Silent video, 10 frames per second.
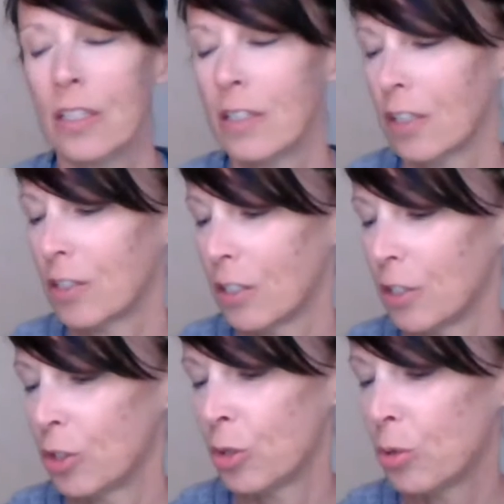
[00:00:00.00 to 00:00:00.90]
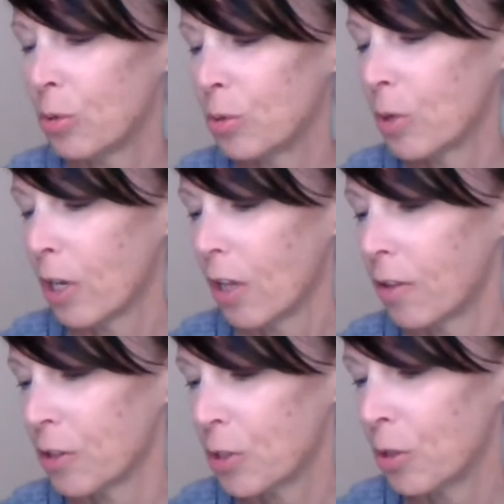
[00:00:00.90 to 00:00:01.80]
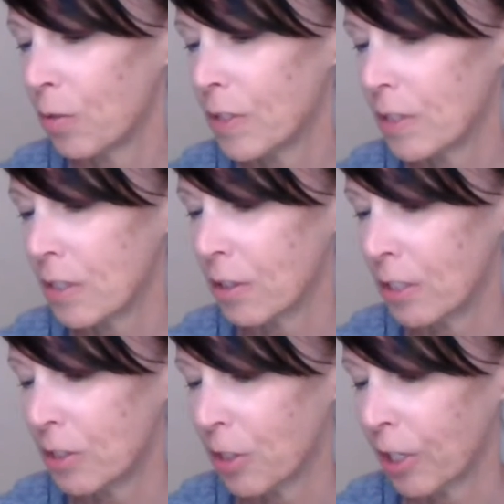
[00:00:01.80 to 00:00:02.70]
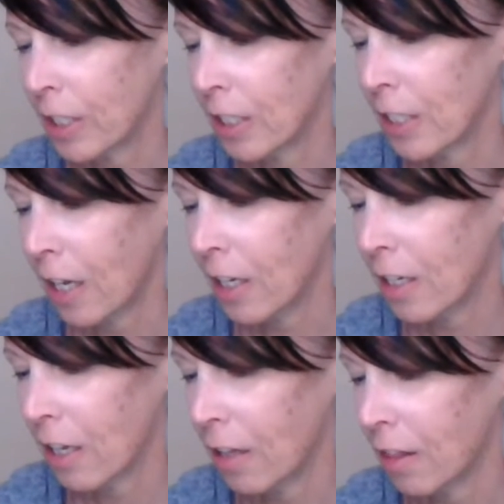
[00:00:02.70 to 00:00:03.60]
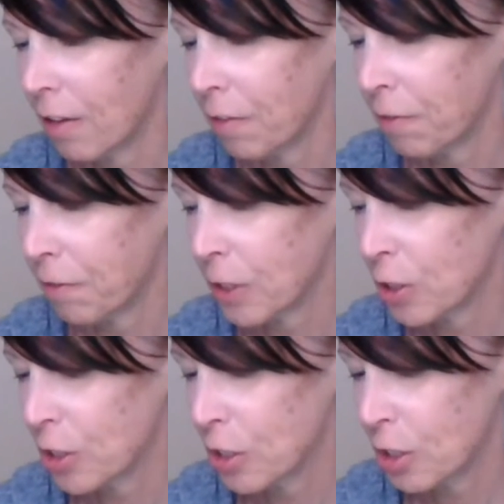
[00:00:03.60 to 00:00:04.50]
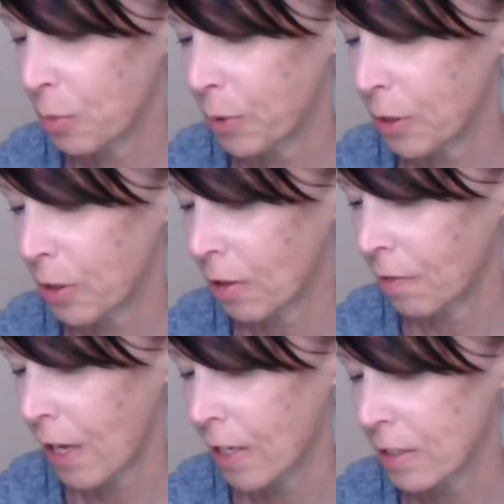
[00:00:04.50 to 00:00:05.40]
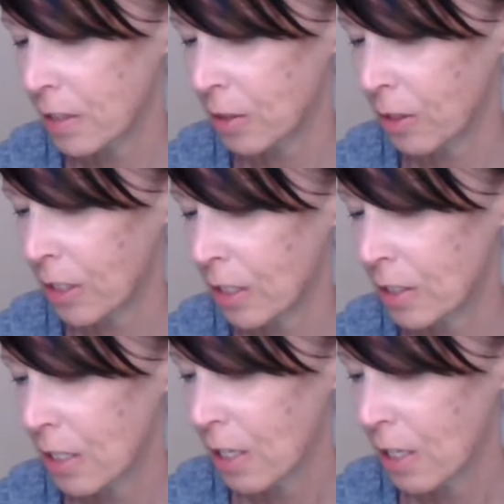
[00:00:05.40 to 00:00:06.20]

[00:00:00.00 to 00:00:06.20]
It's actually there are two of the series, Darkening Night, and the first book of that series